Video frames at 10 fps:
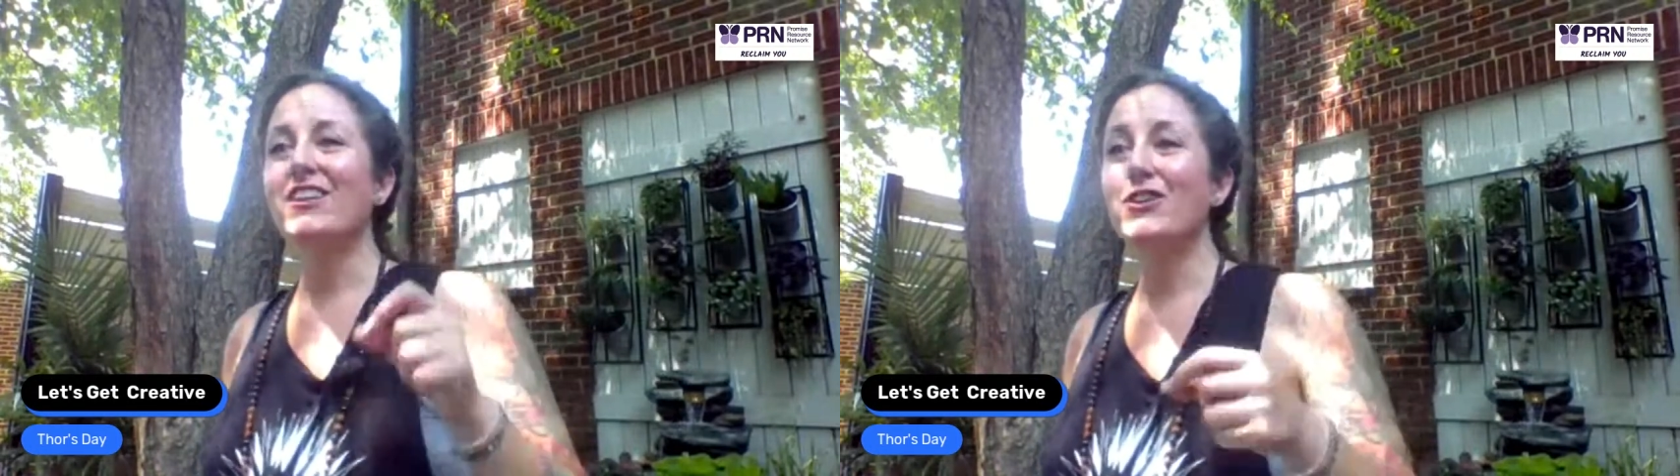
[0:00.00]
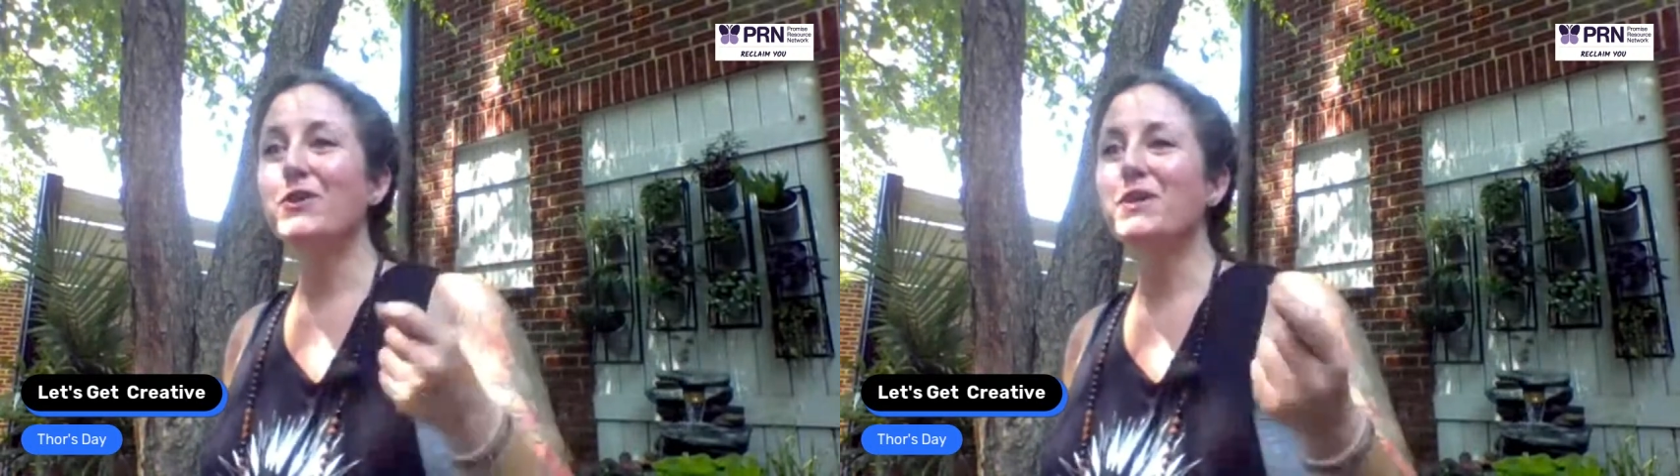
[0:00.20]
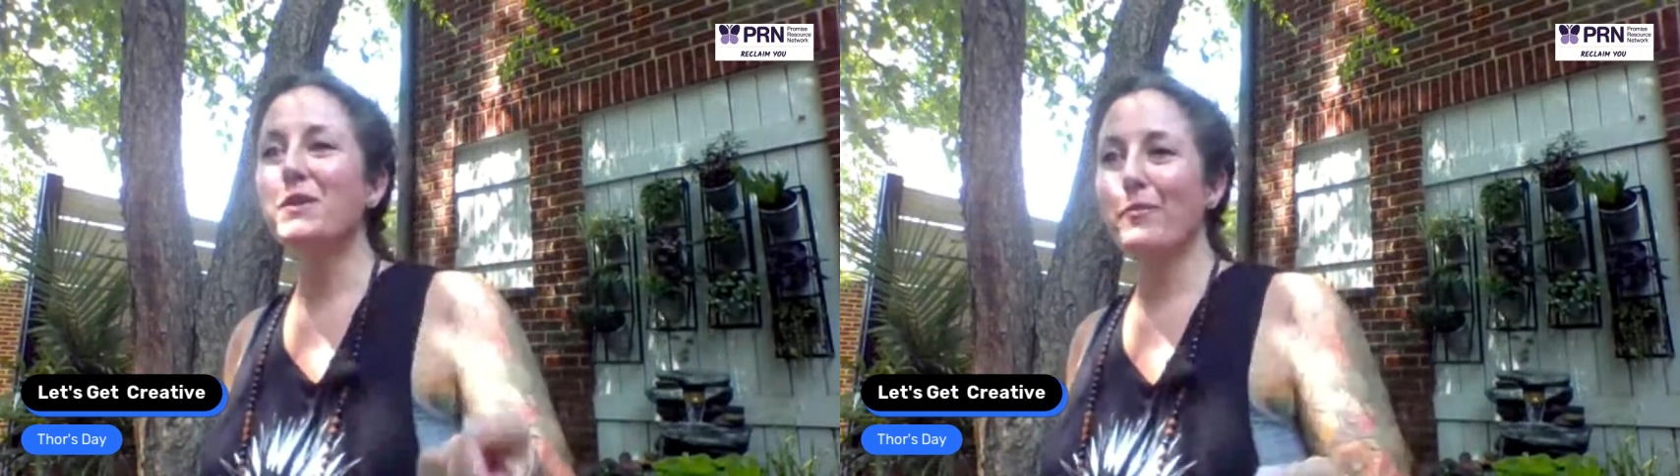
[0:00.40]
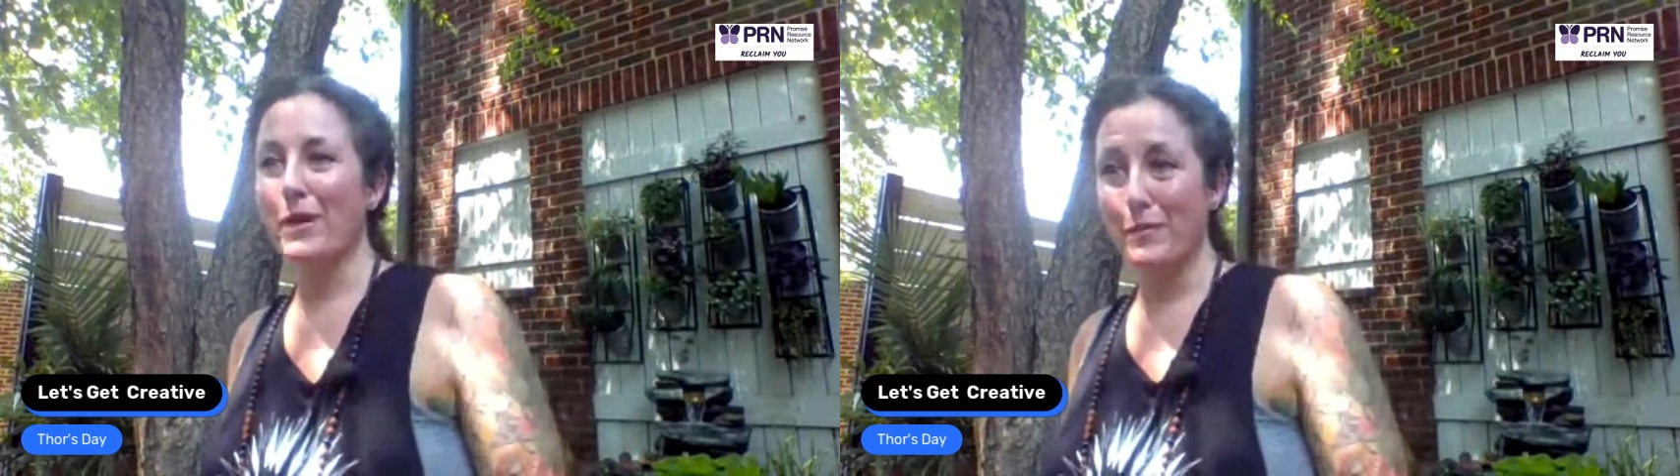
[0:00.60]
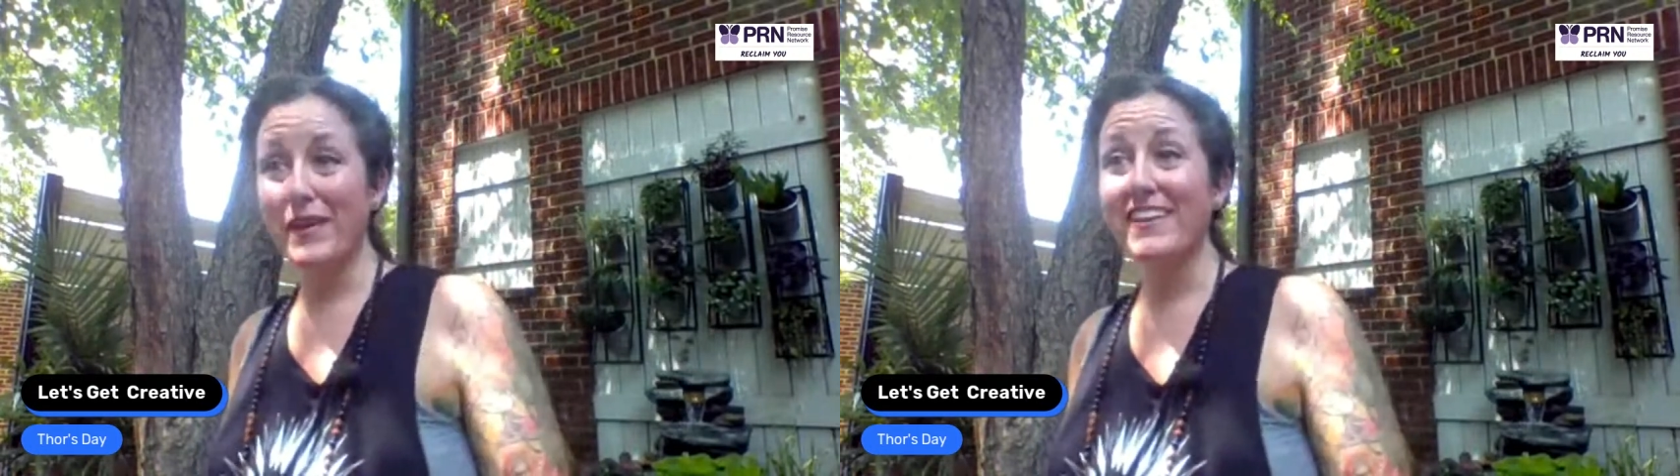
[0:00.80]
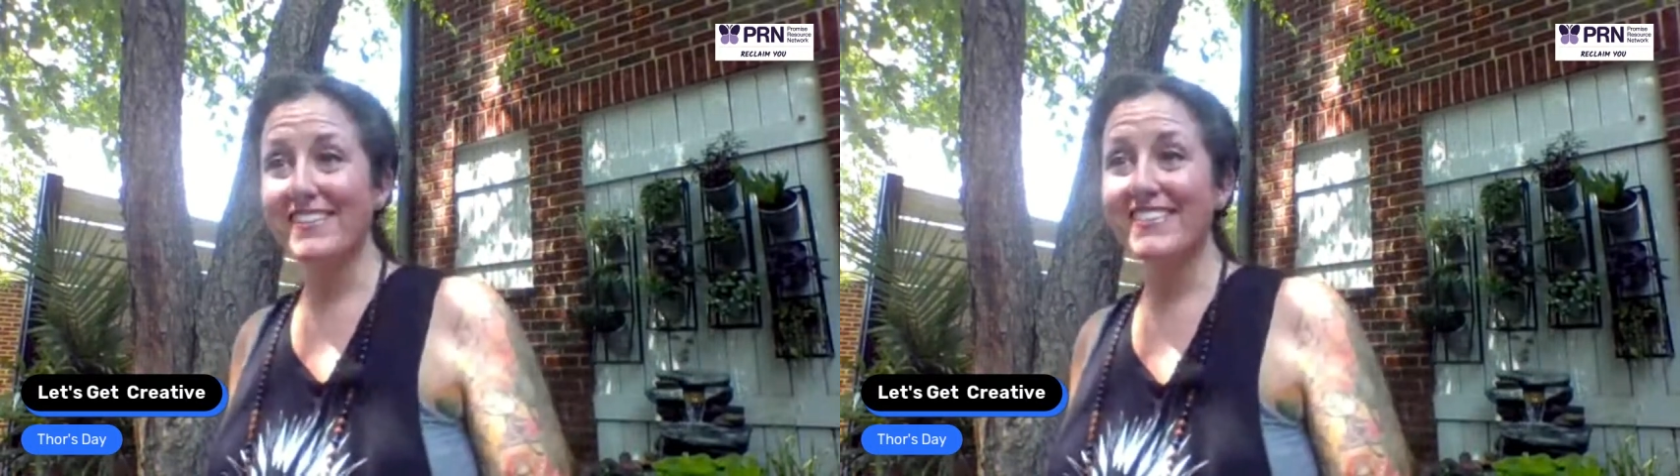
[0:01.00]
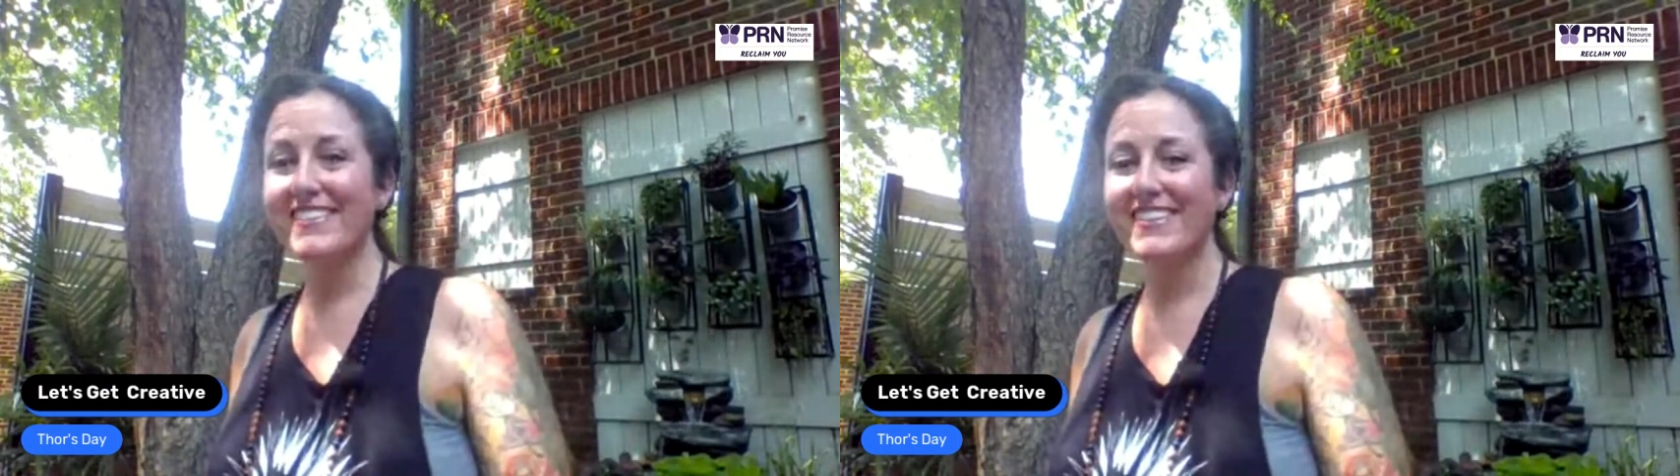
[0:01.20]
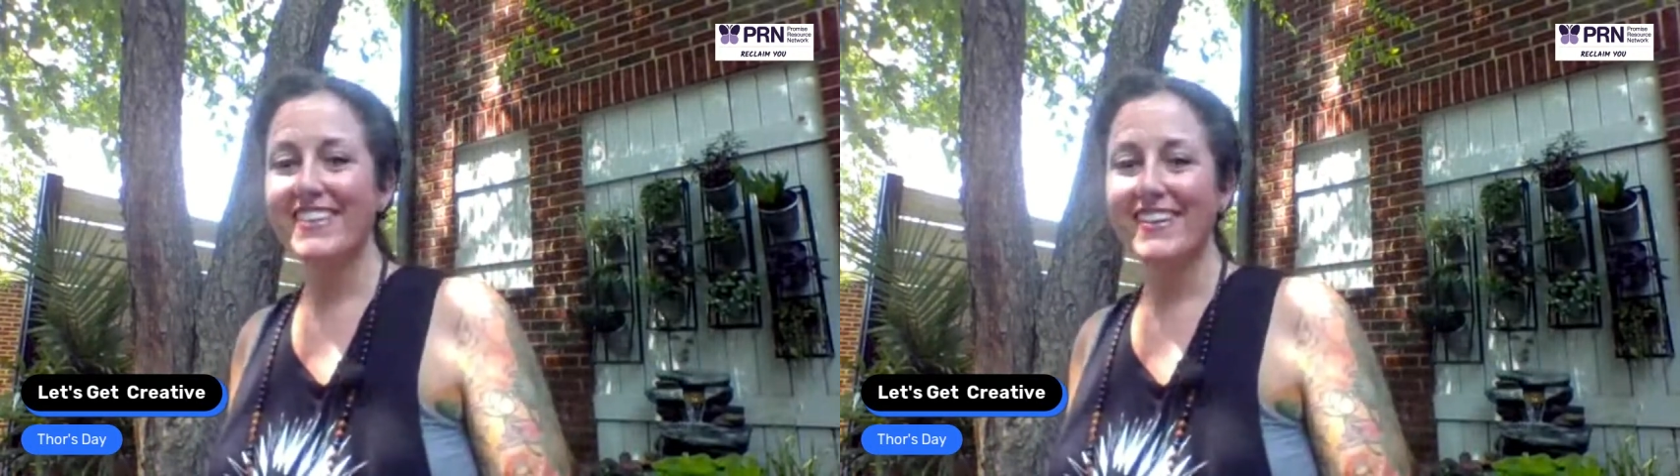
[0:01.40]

a new commitment